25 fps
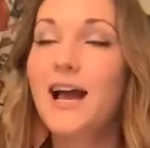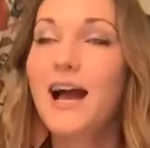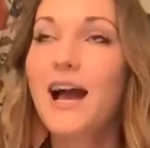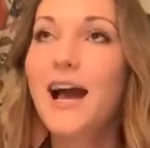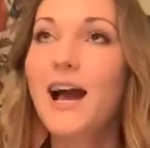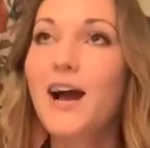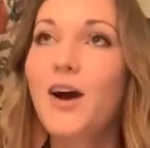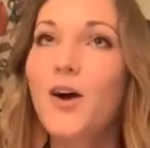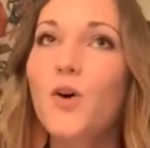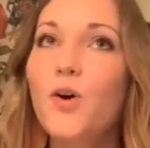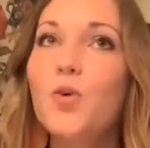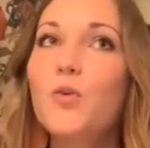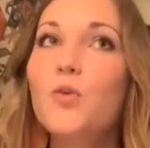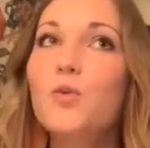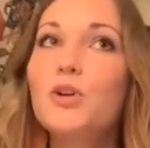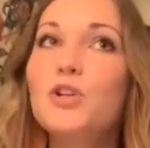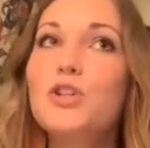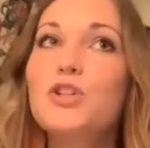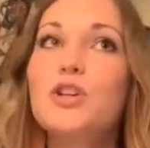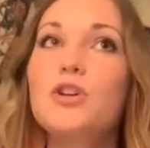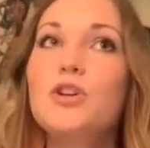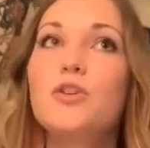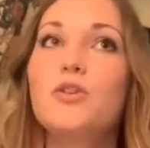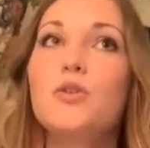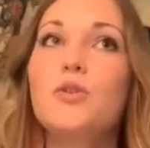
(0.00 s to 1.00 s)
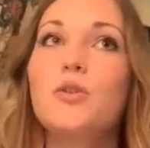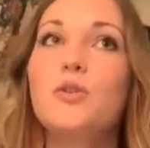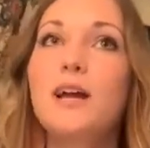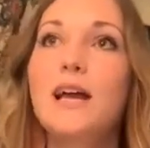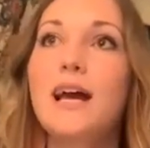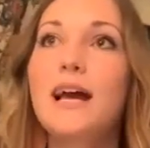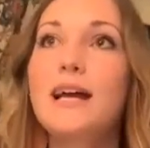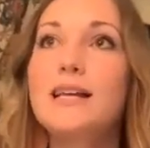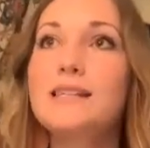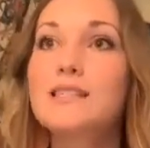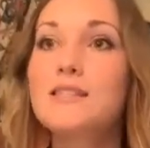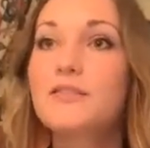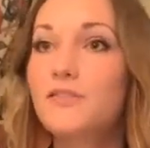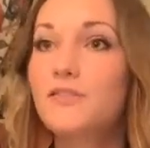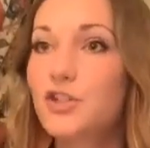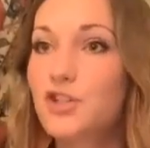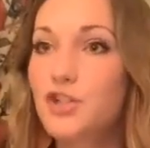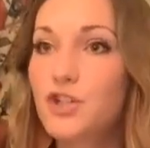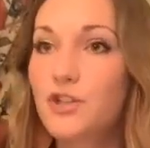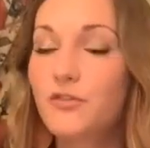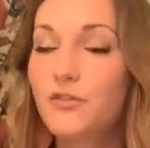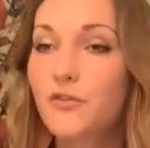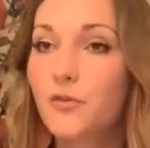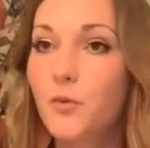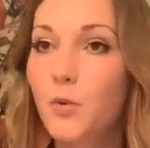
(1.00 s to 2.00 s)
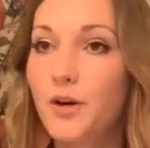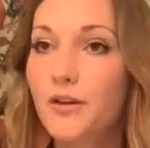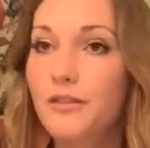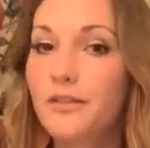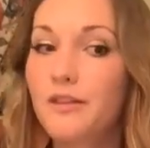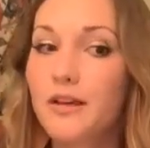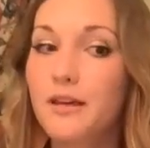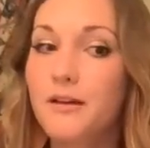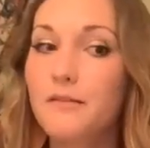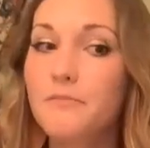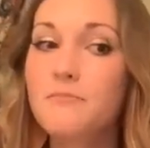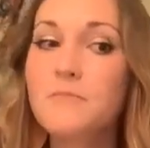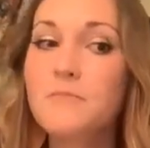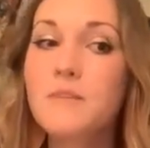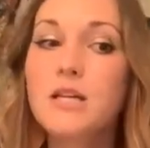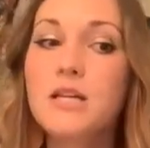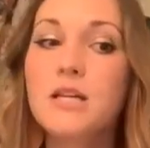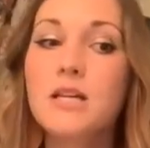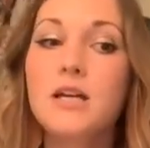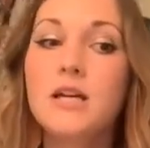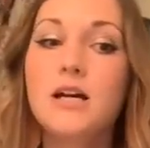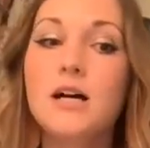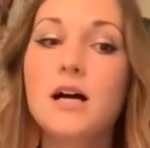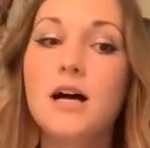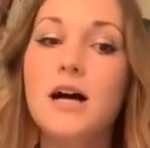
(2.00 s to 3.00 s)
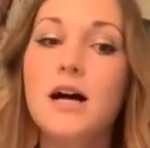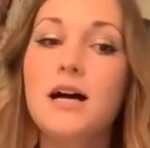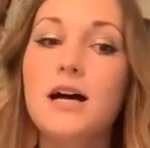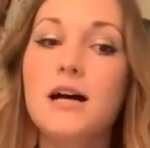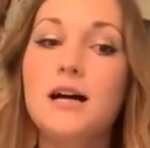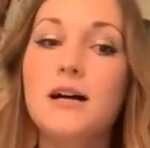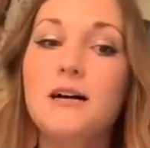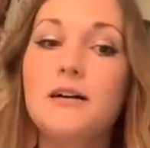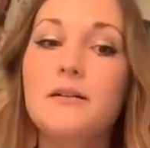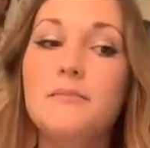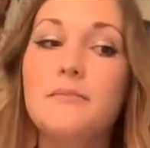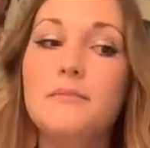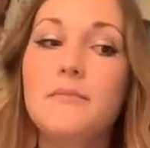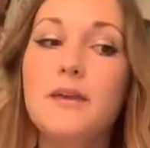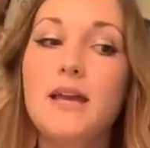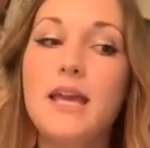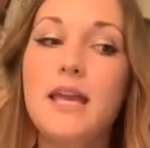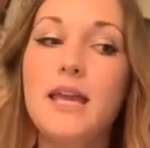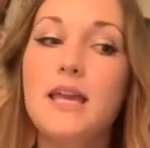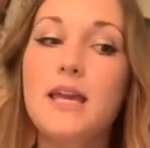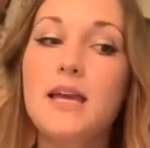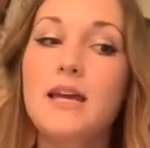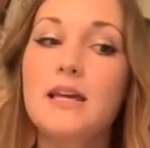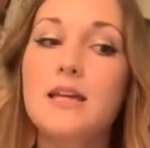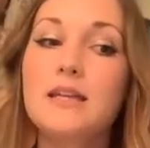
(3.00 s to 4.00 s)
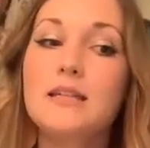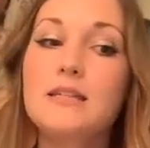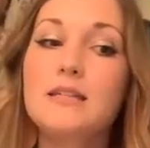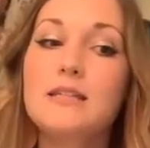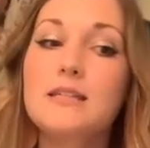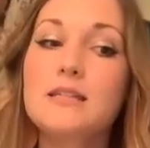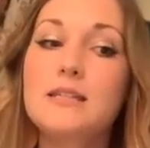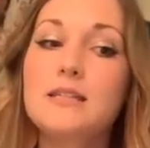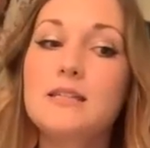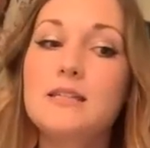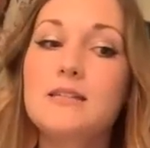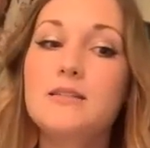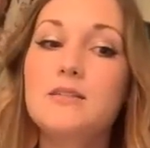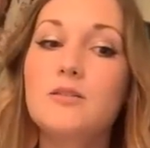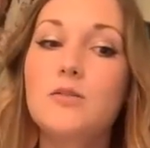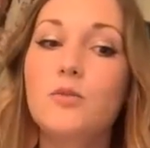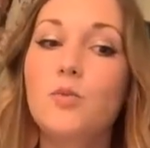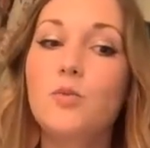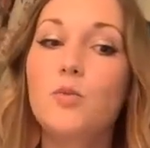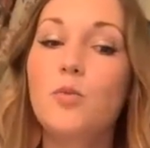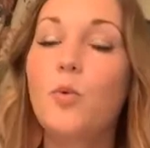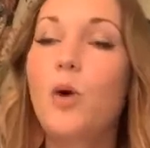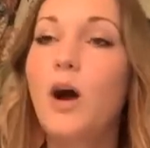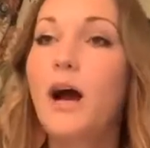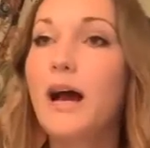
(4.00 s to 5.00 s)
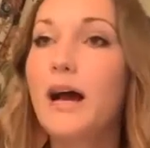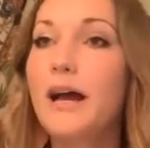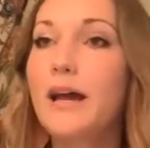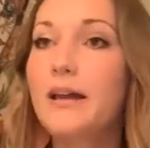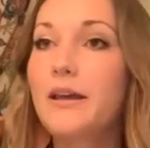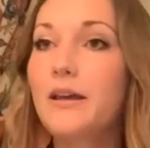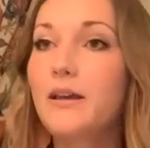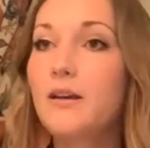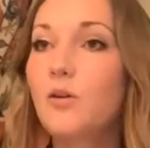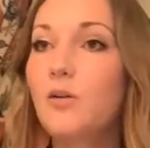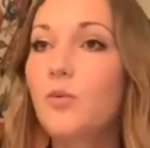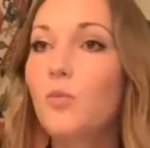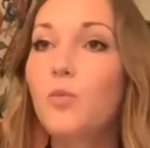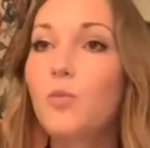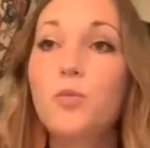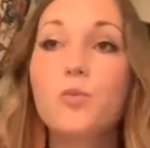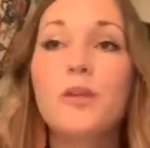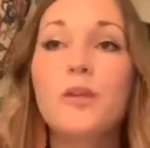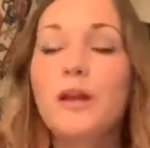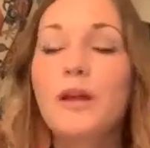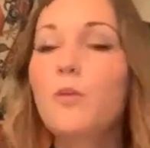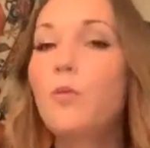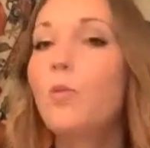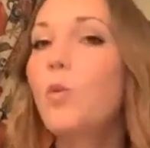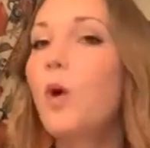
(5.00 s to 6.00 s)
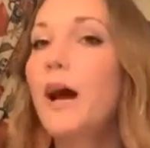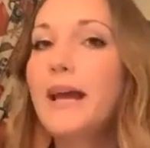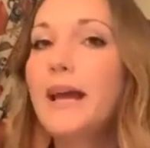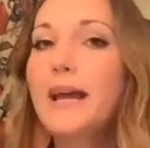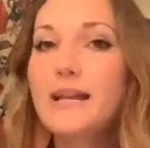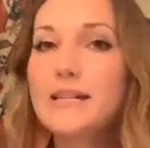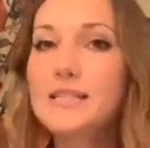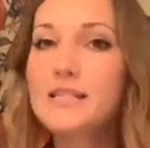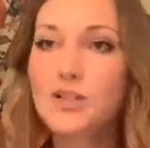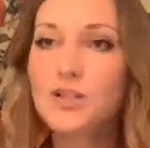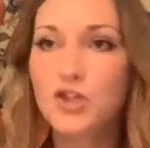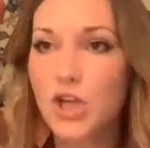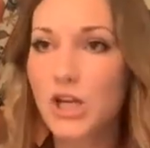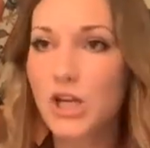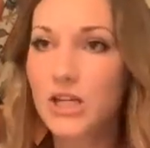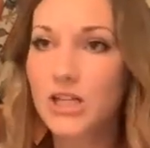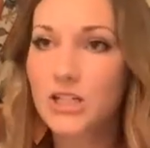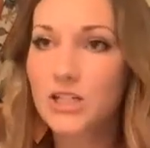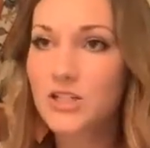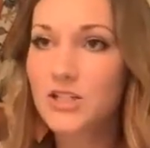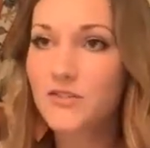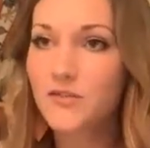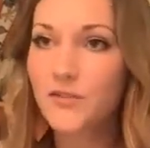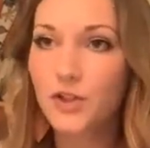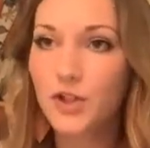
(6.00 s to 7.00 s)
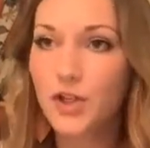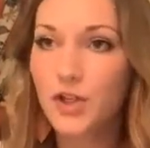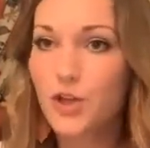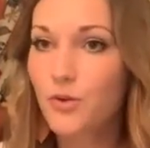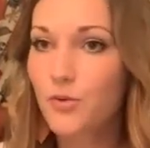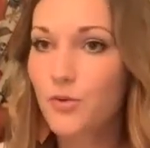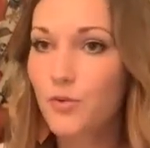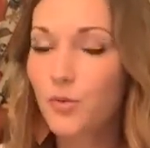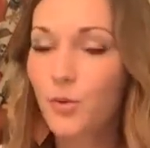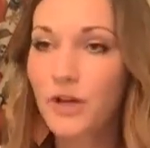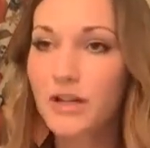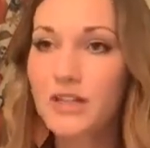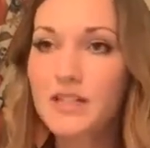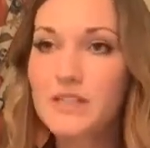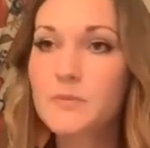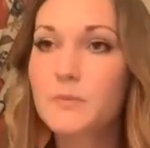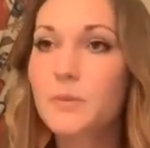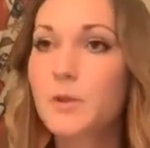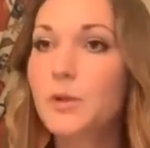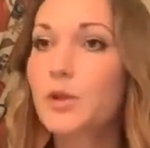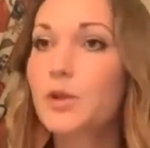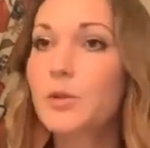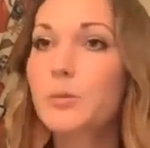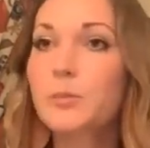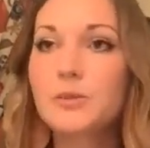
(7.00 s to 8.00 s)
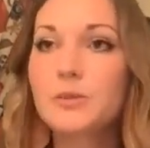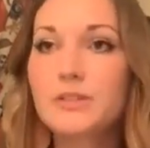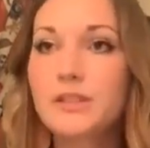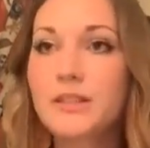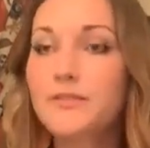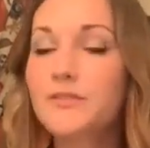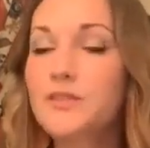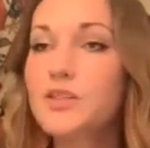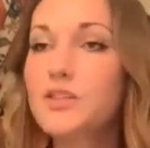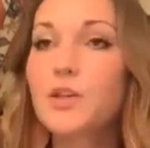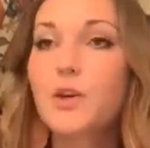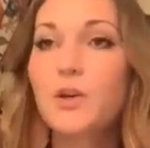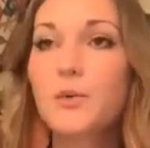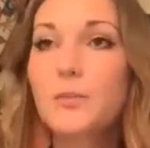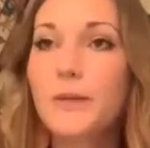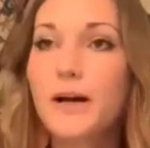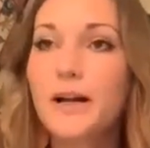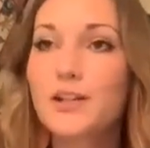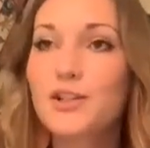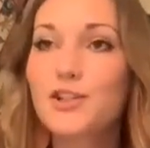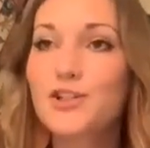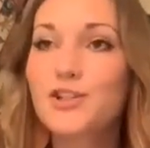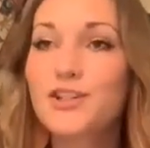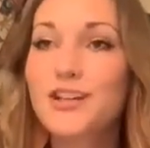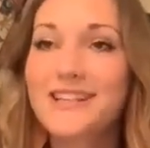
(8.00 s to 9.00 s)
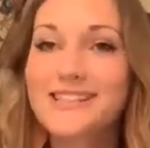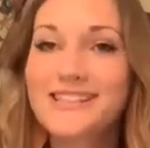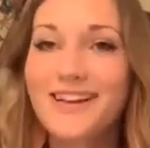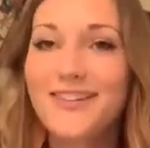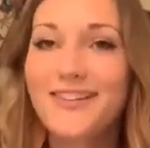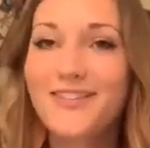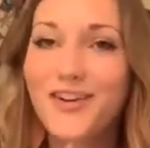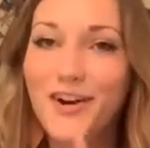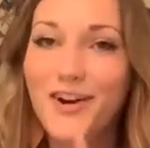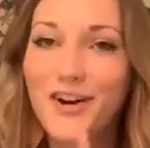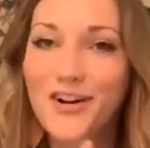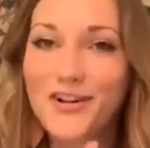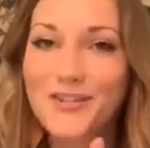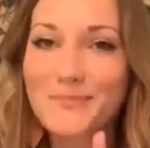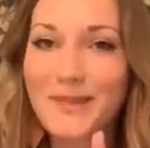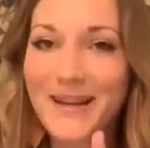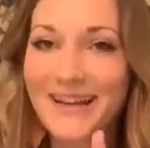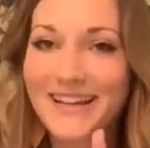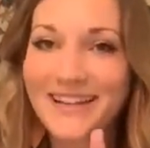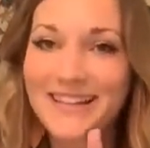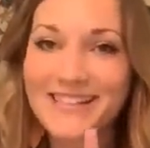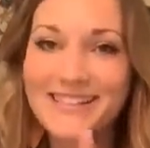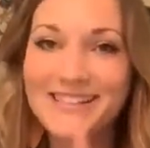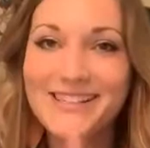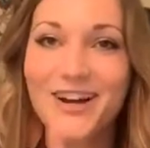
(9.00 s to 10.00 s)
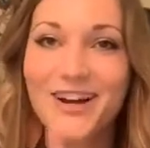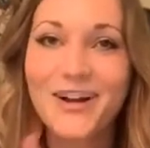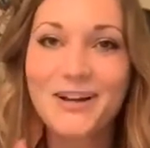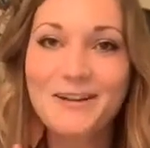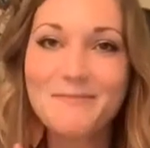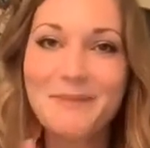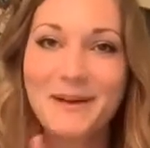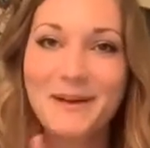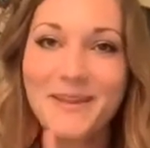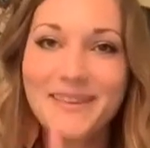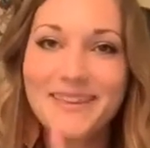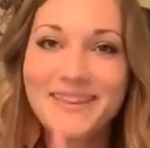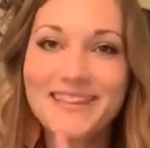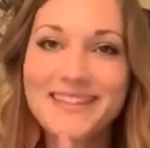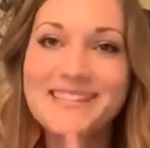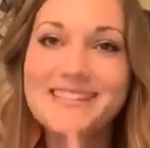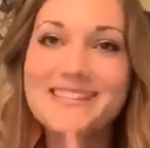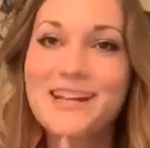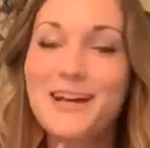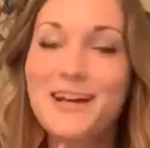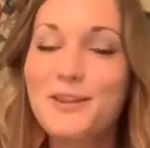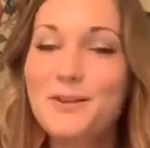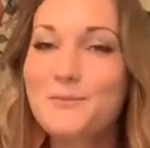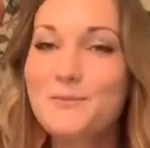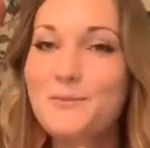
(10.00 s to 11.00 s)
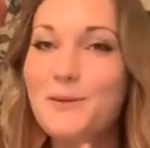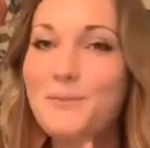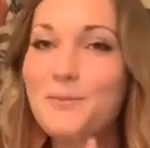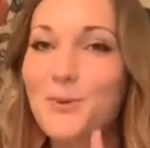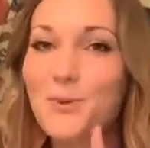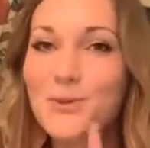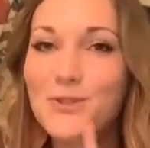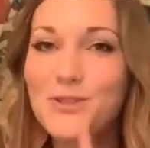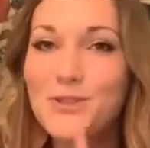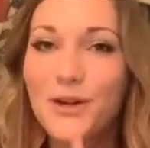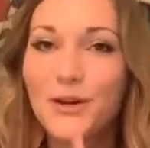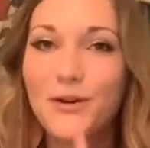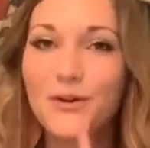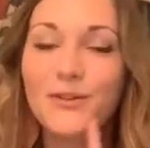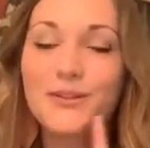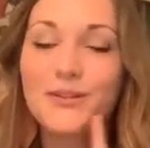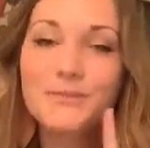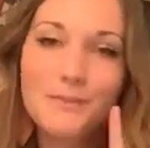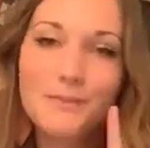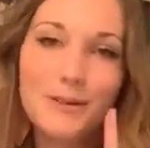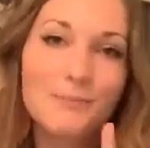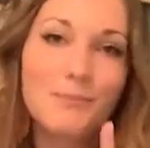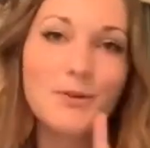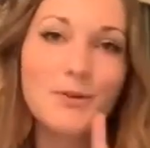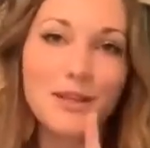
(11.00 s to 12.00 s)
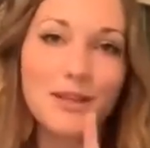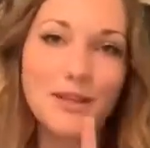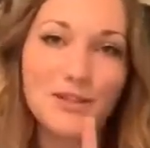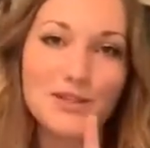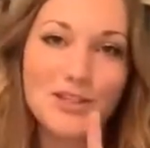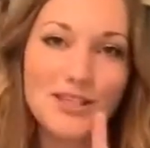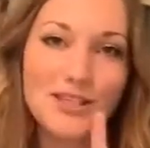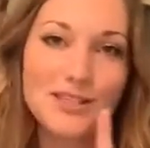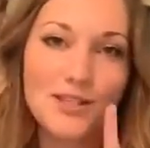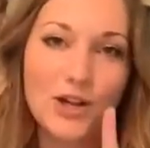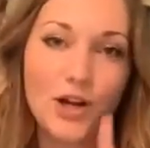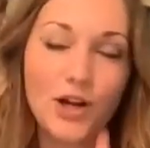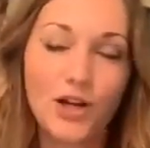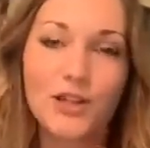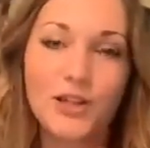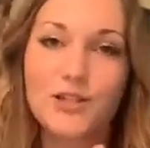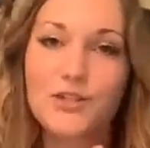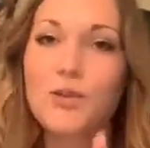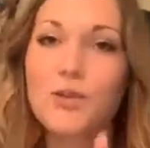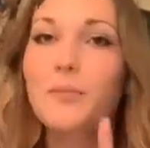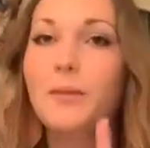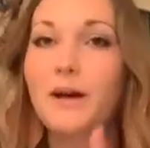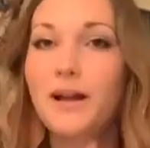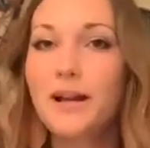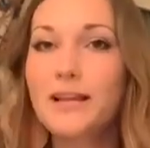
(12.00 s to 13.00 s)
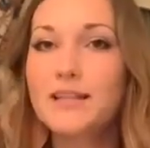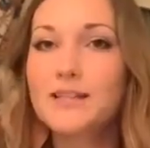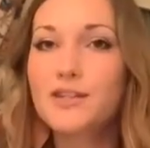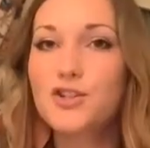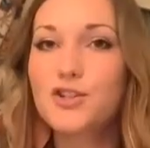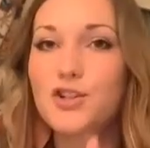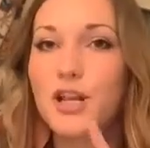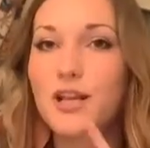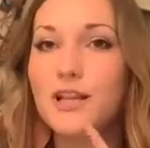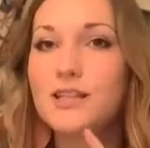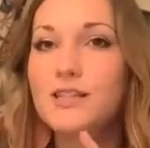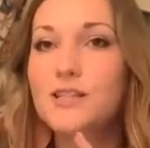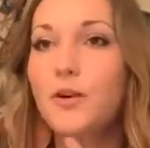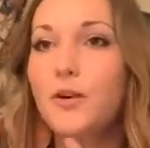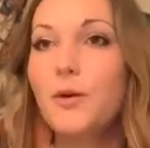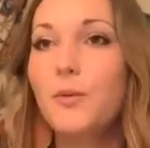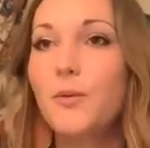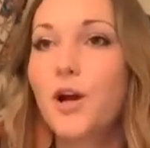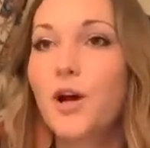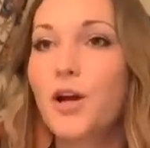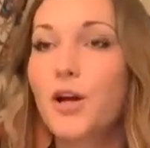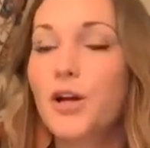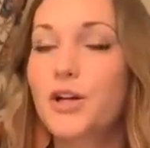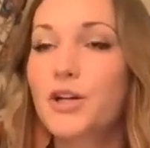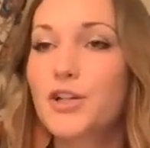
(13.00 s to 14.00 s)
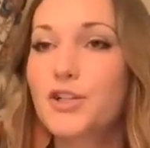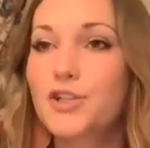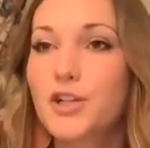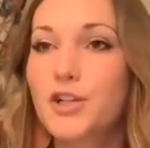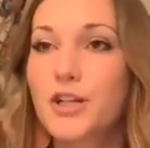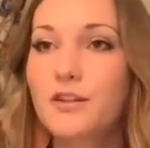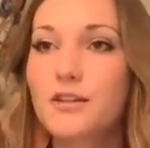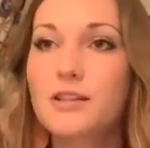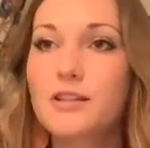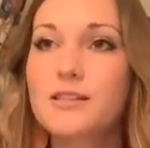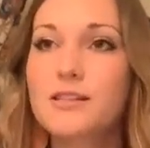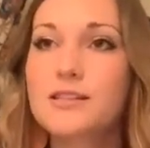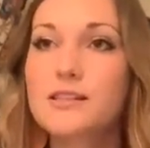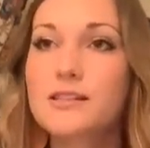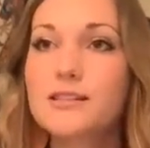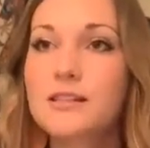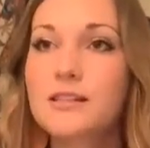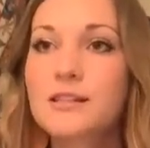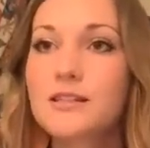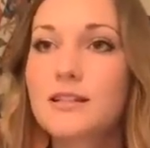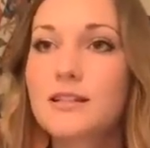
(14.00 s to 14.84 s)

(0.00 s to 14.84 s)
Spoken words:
how would you cast the vision for them? And why, like, why isogenics for you? What is but your belief so much? Because I've heard Becca talk about this to other people, so people that she's talking to about isogenics. So I want her to share this.